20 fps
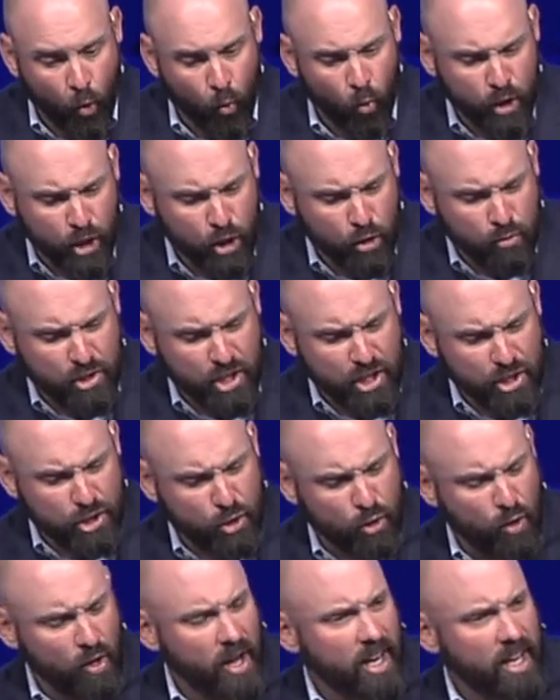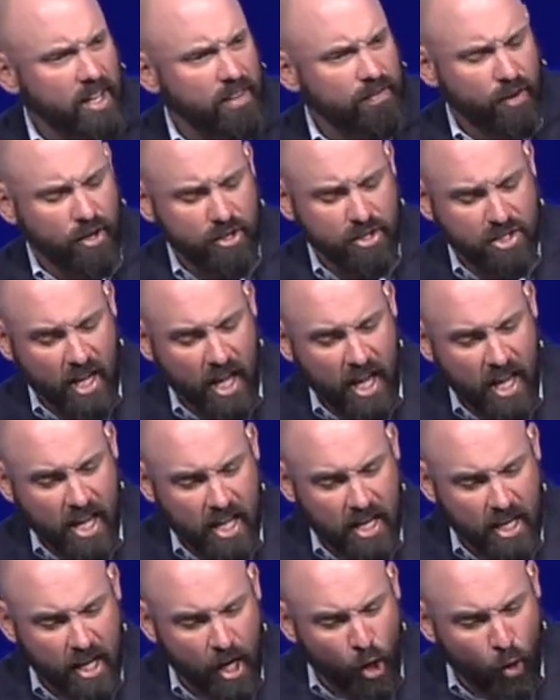Will you discredit, verse
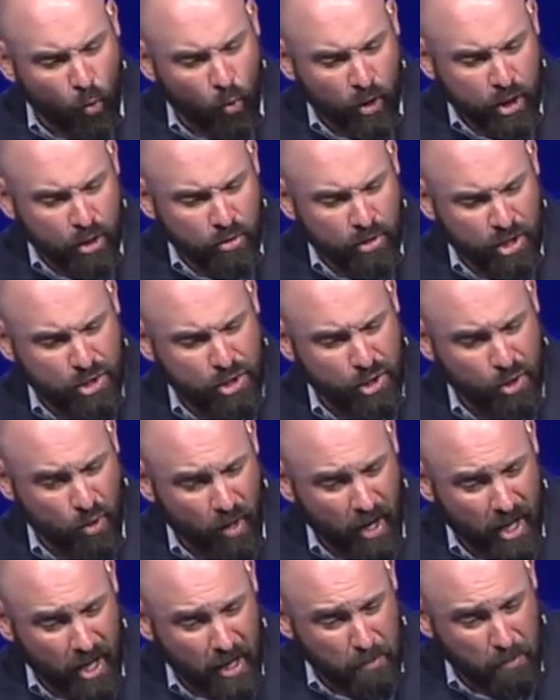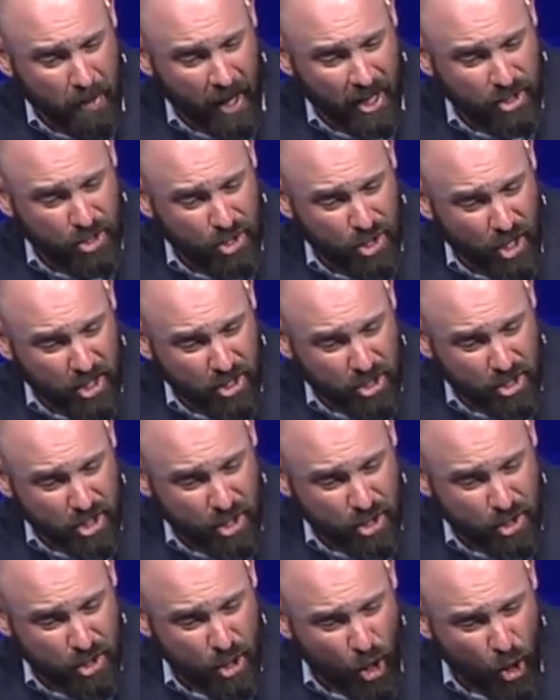8, when you discredit my
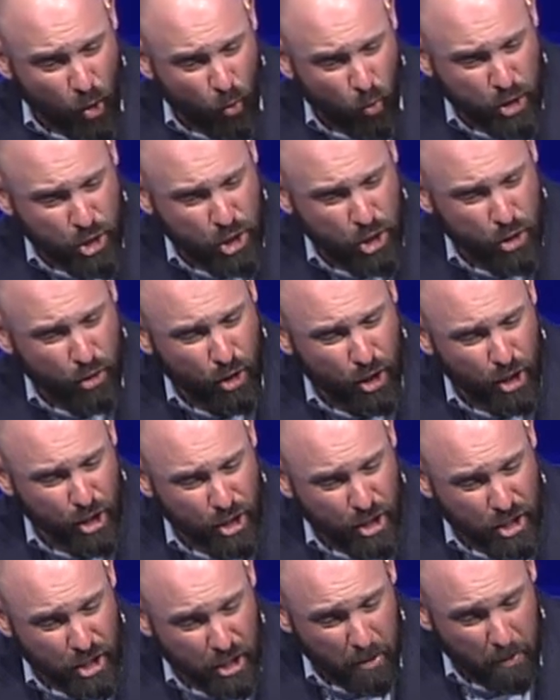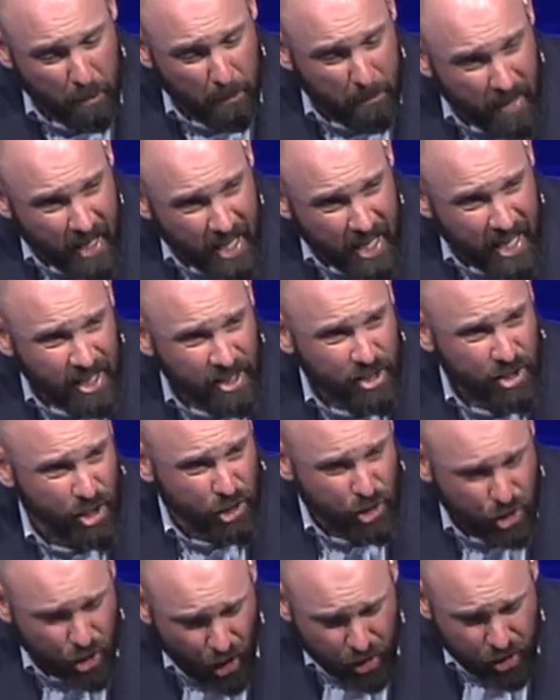justice, would you condemn me
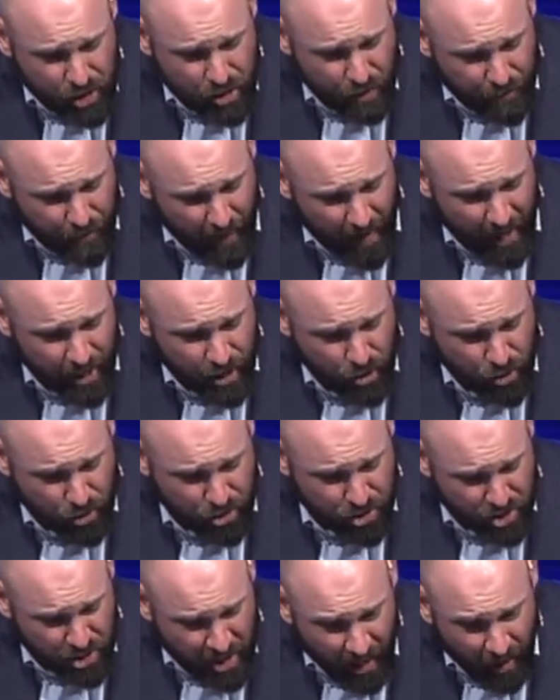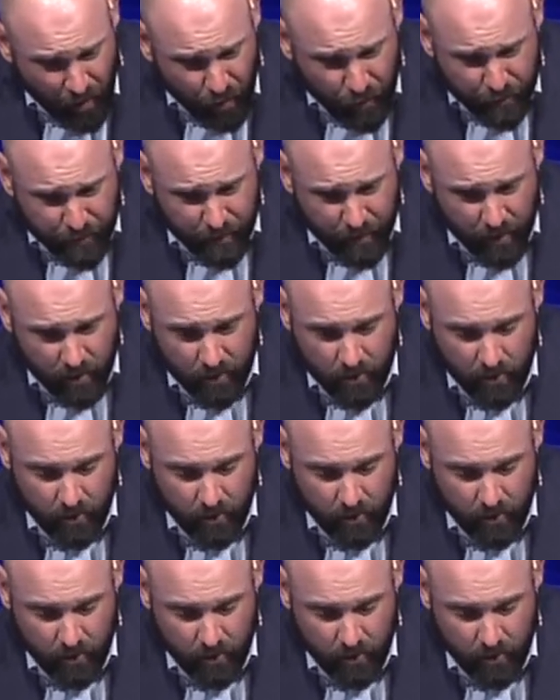to justify yourself?